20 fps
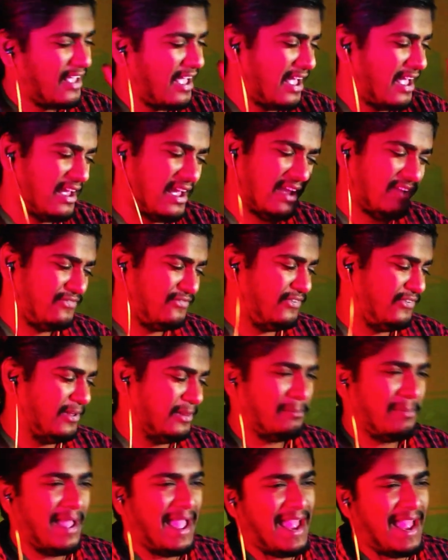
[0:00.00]
I I feel
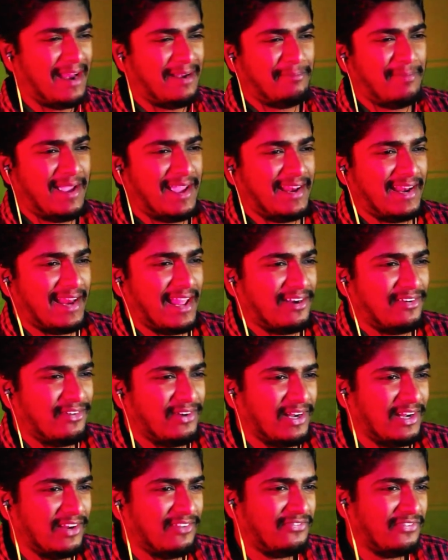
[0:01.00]
bad, man. I
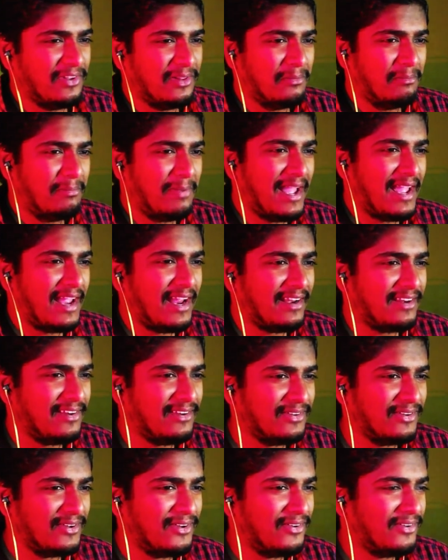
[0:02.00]
really feel bad, you
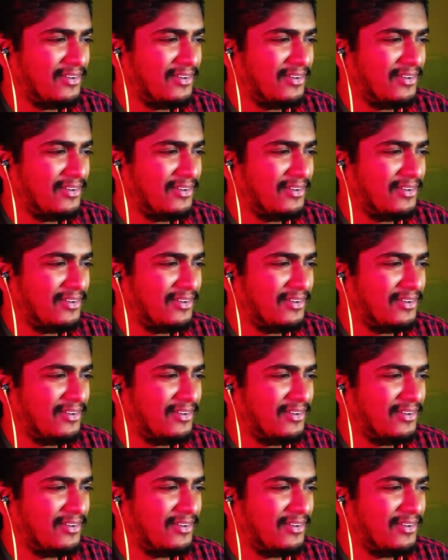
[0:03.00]
know.